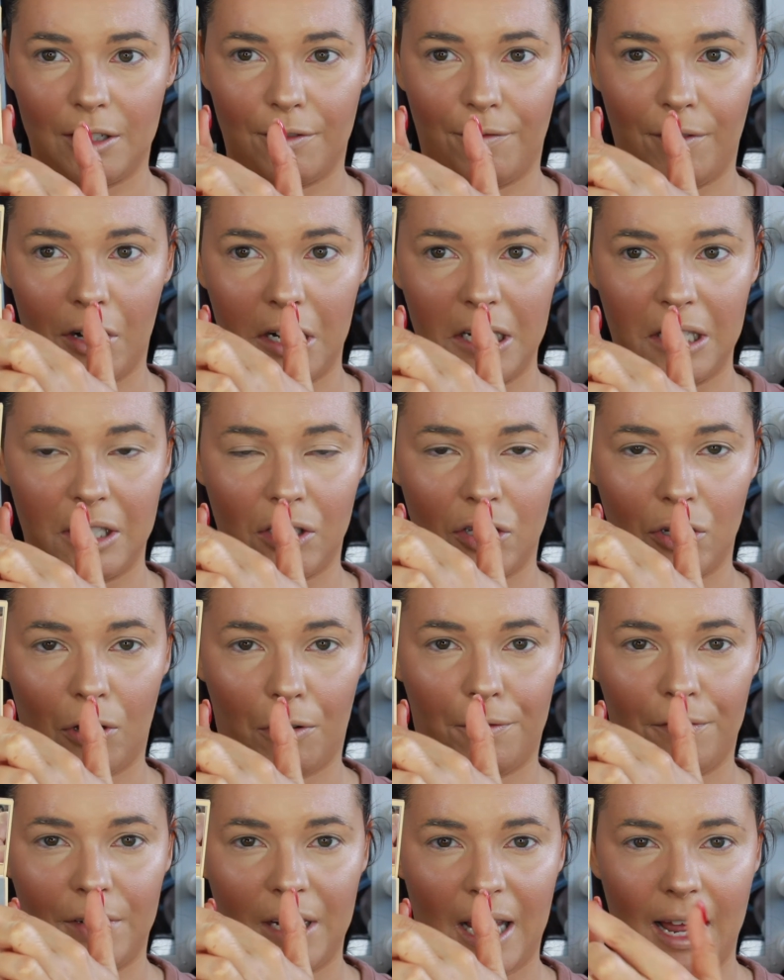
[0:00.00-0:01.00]
It's very
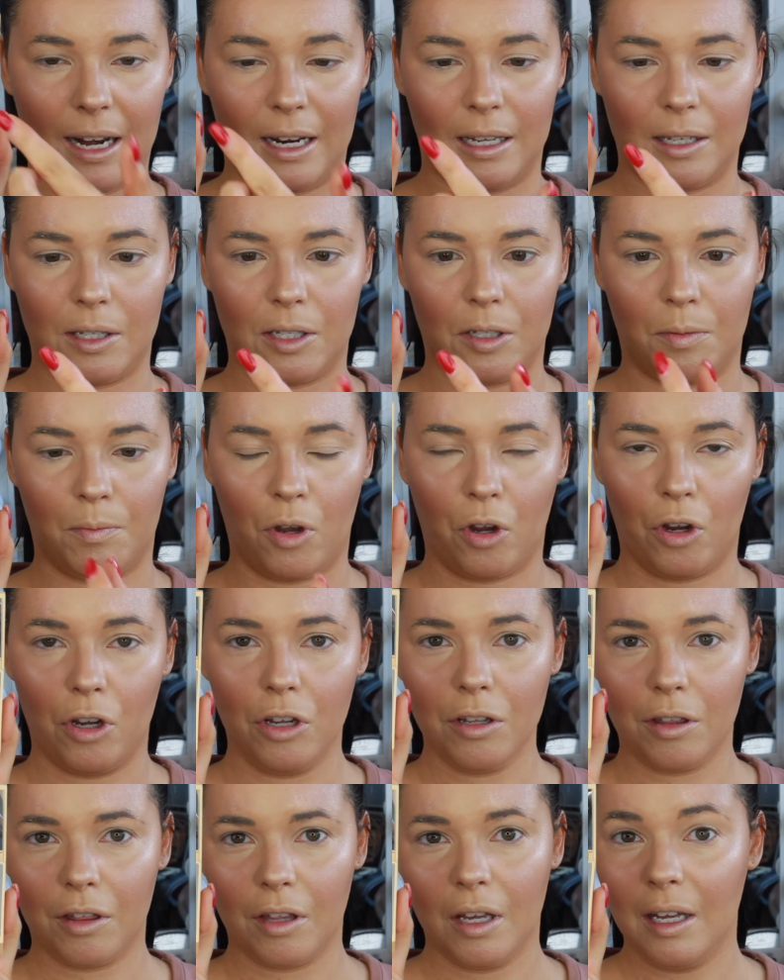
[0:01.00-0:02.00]
soft and
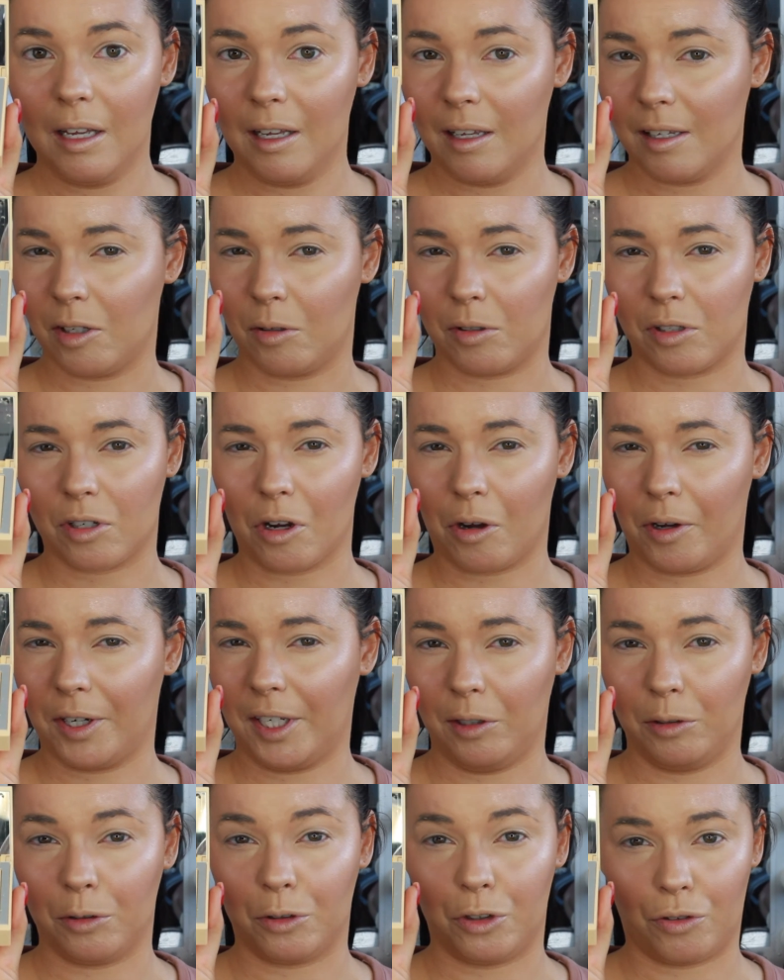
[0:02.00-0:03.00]
smooth, so it's not
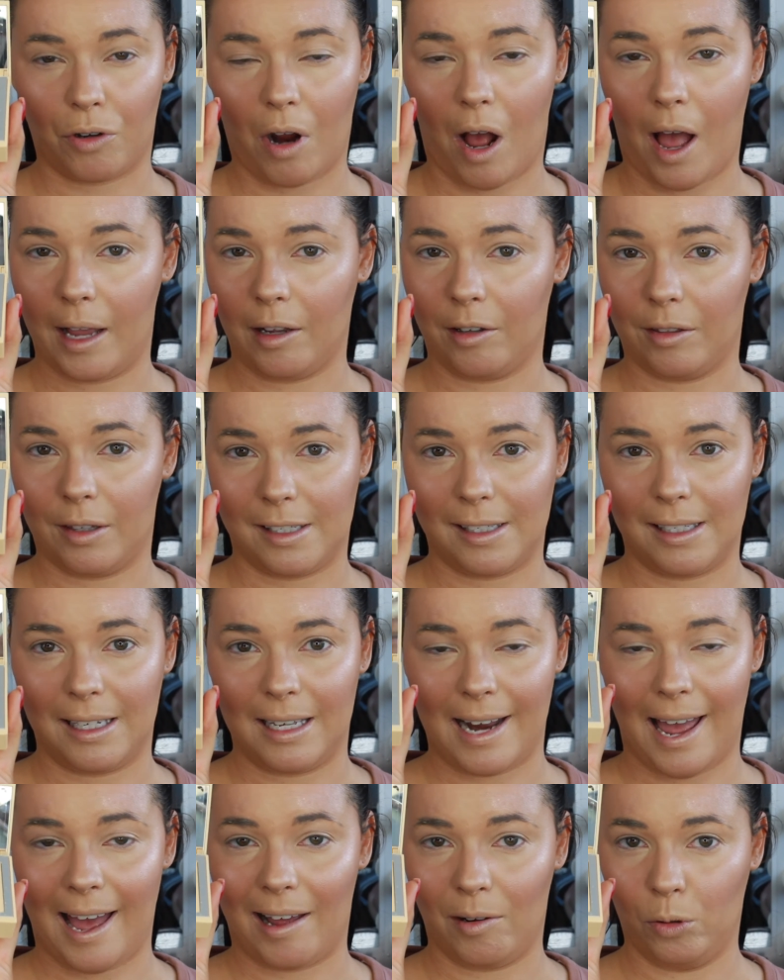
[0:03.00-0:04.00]
going to look drying on the
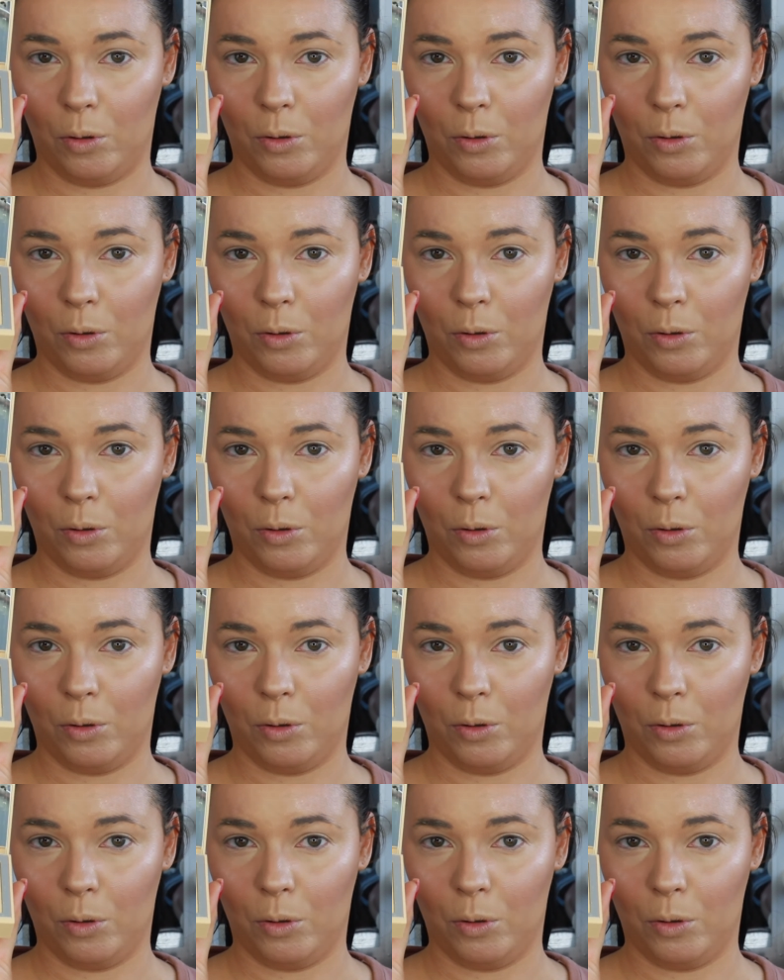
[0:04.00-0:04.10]
skin at